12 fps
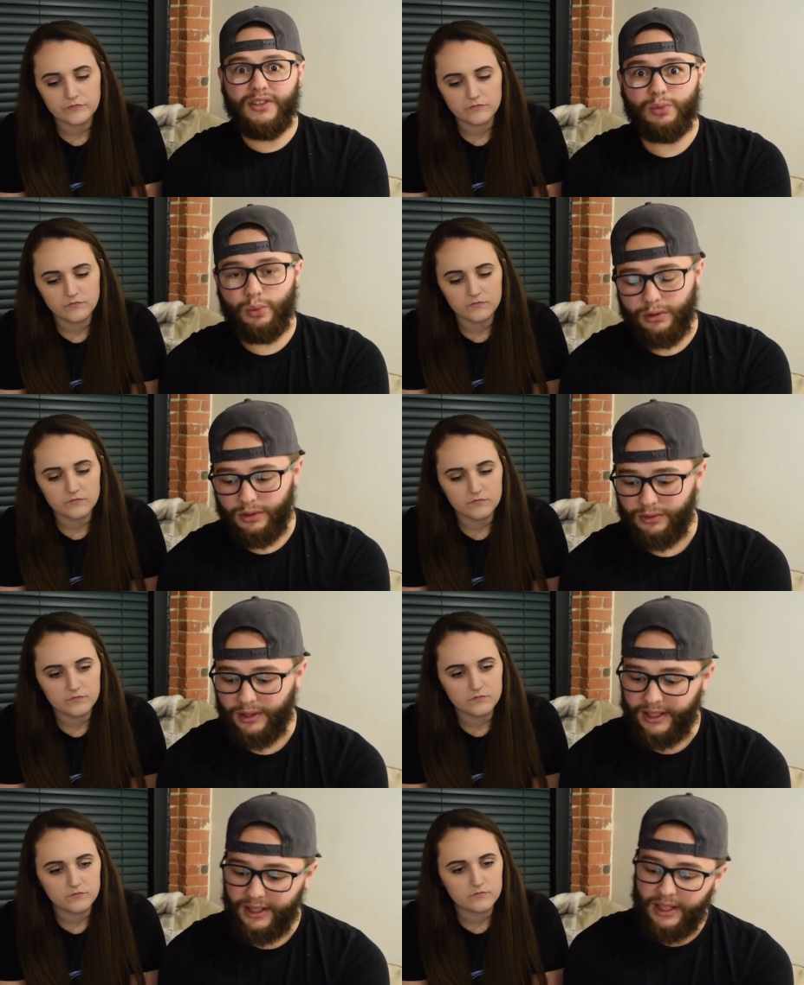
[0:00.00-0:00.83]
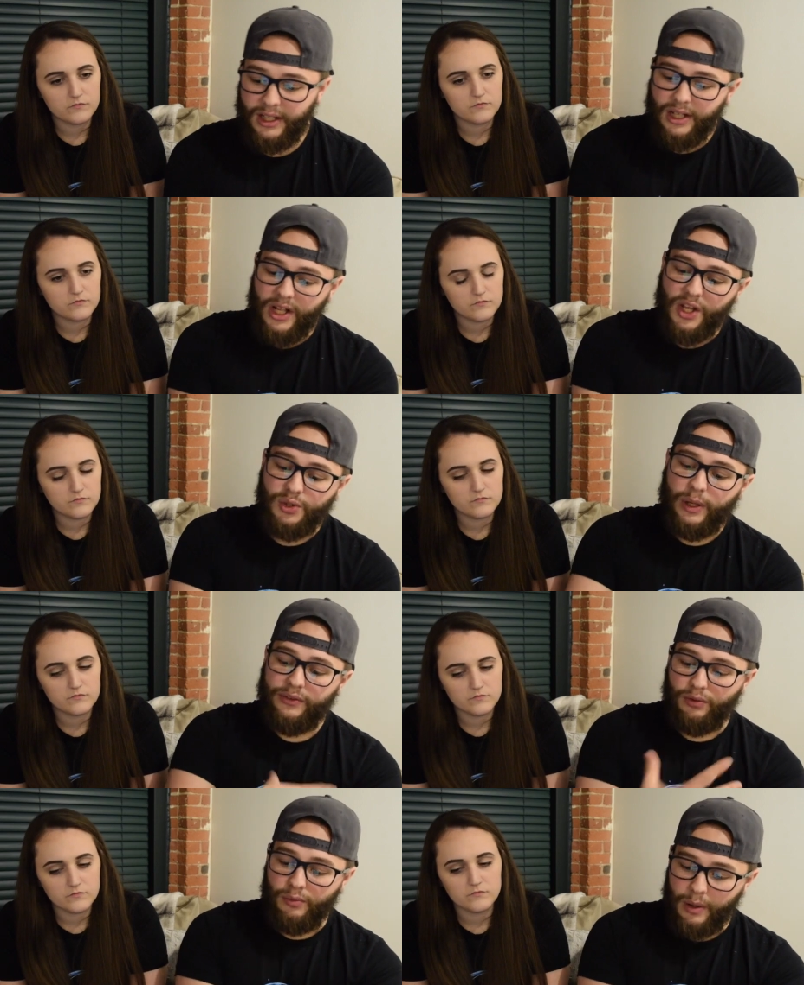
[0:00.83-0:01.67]
Speaker 1: this world, right? And so we
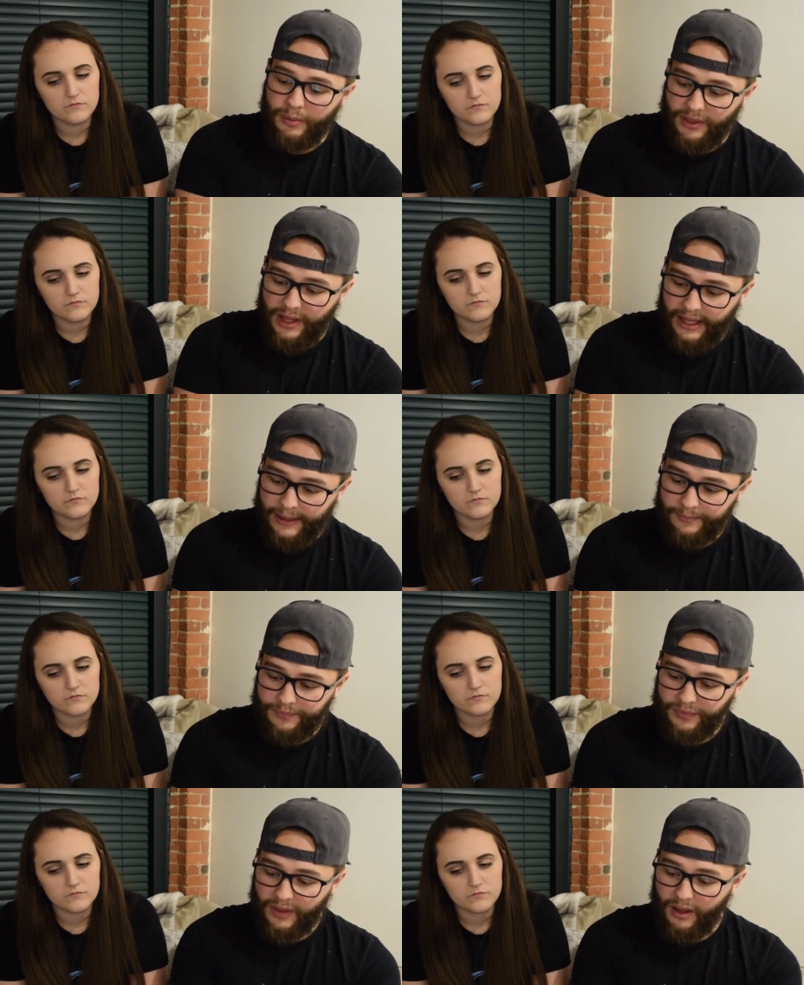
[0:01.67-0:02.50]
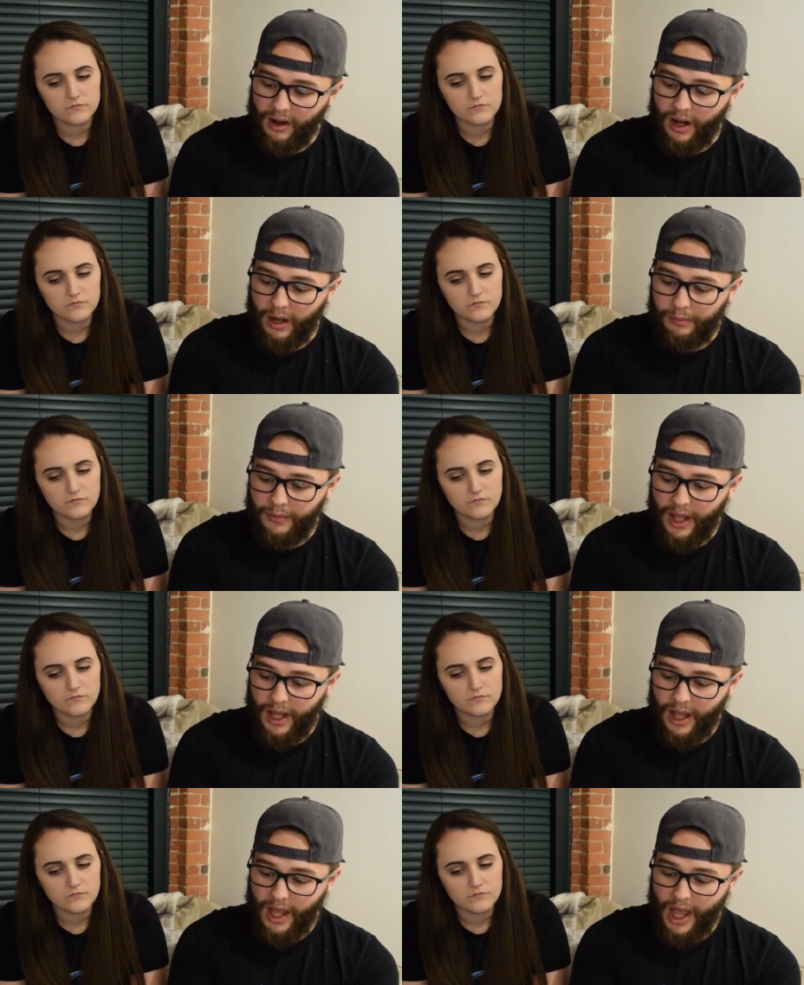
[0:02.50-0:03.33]
have to remember that. Um,
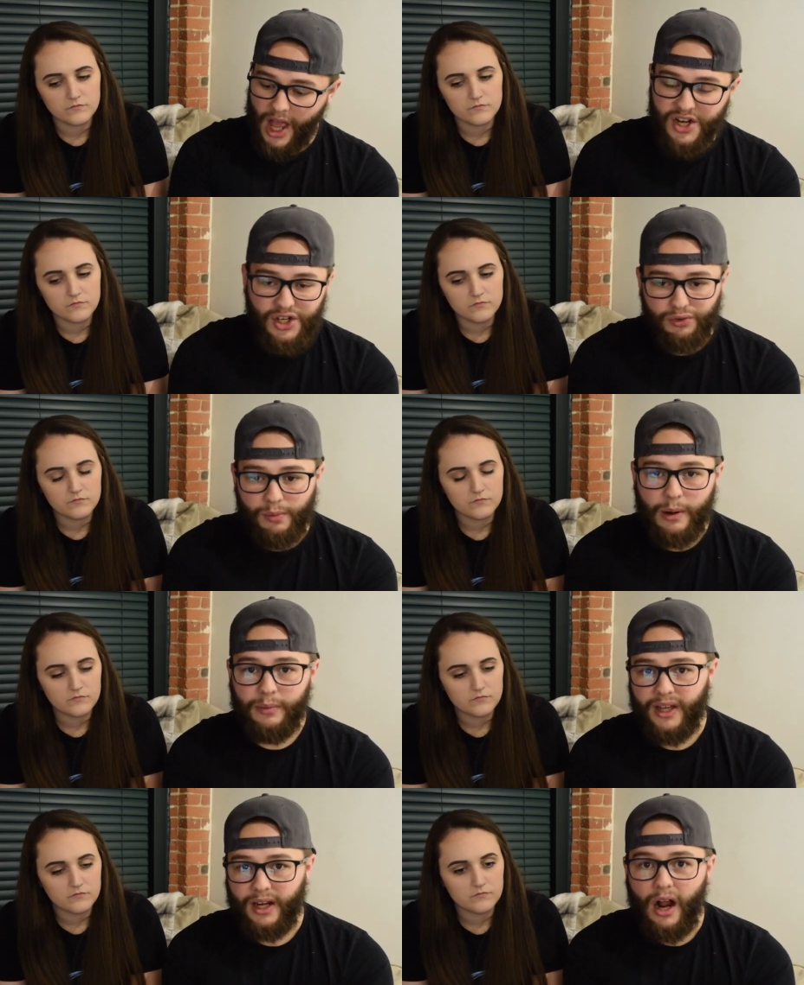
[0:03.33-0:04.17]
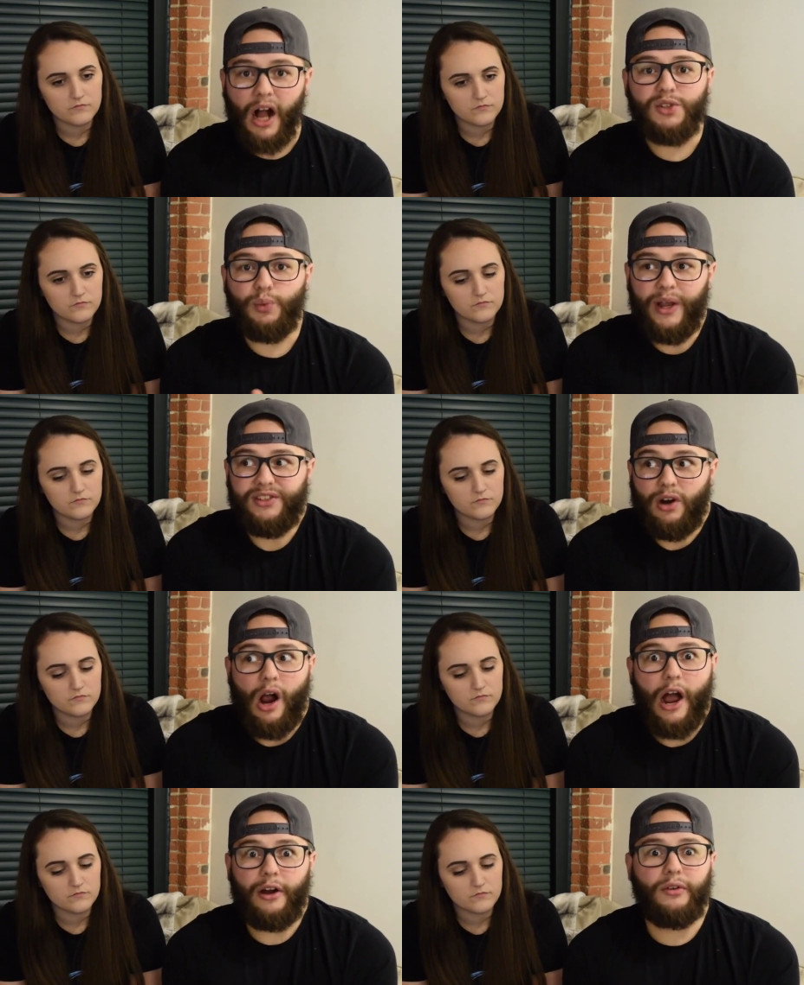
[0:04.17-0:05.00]
and just remember that God's ways are
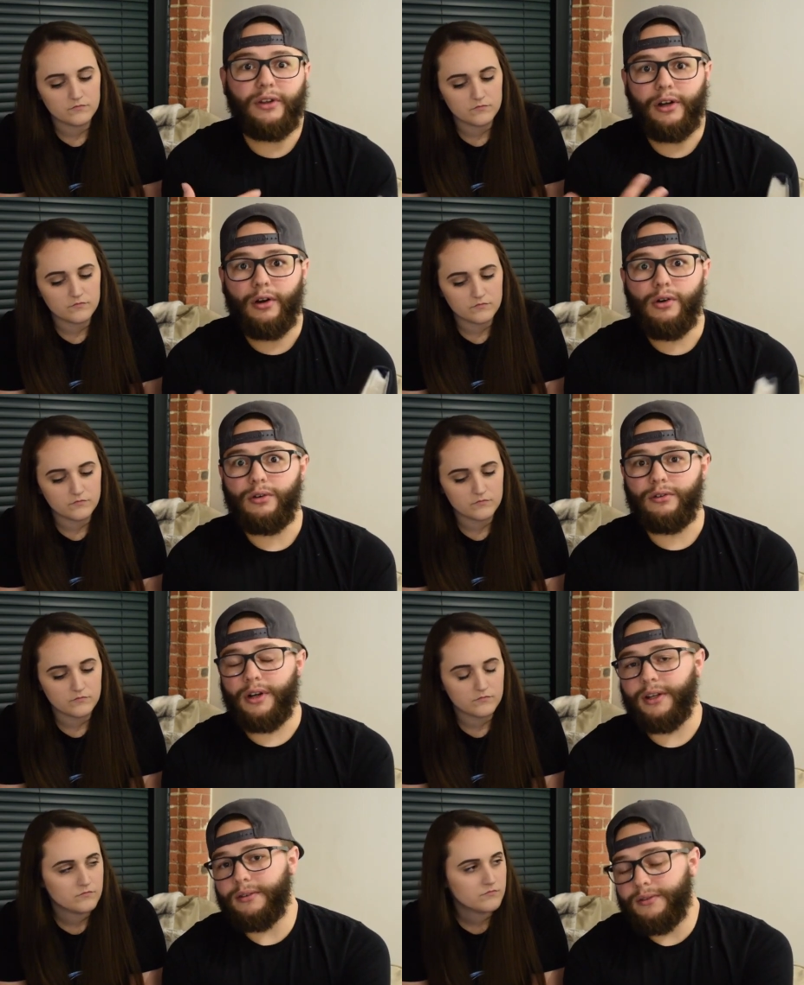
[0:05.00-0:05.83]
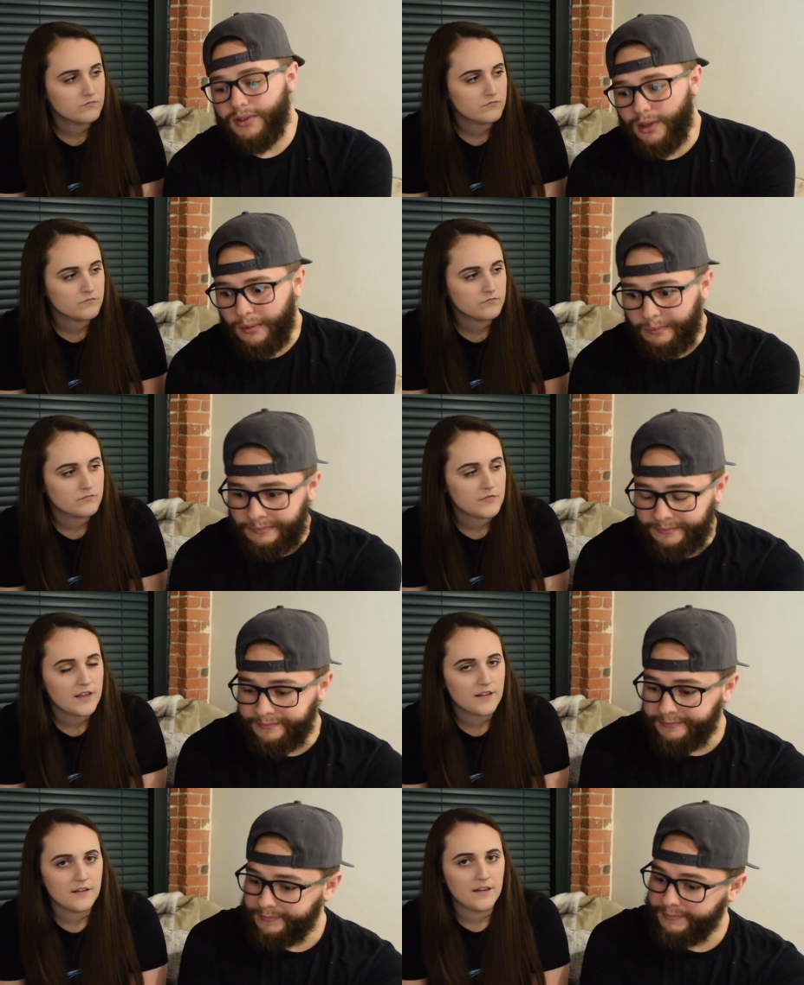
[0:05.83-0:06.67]
higher than our own, right?
Speaker 2: So
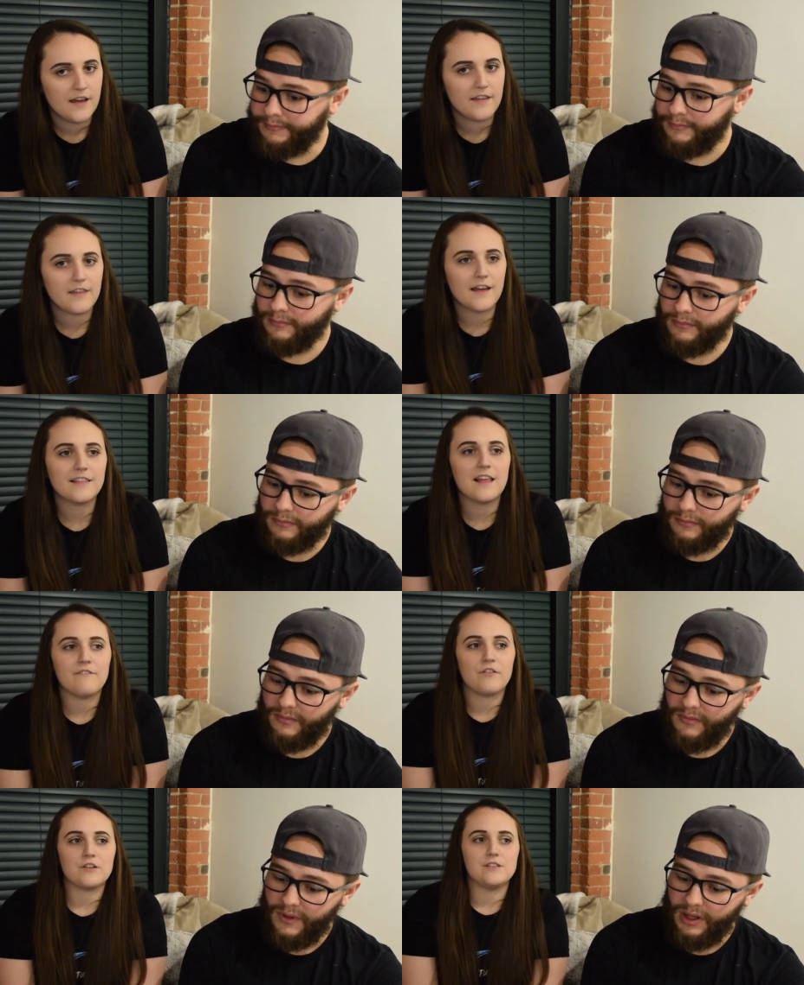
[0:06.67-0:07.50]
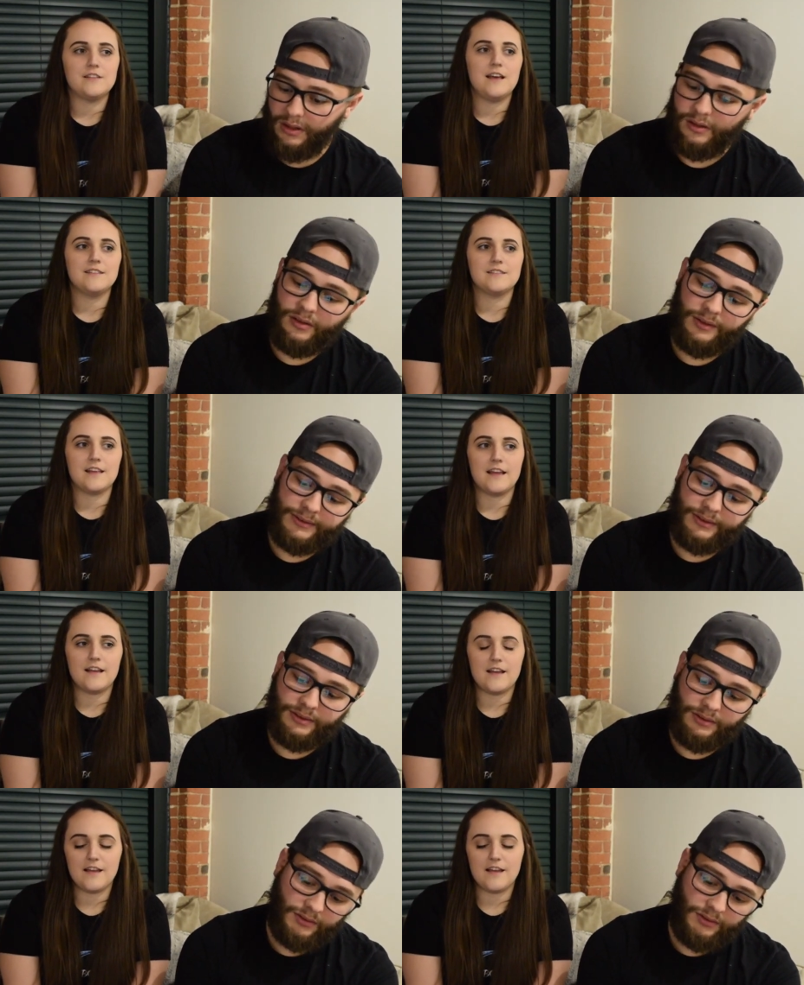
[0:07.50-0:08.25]
And like that verse says, like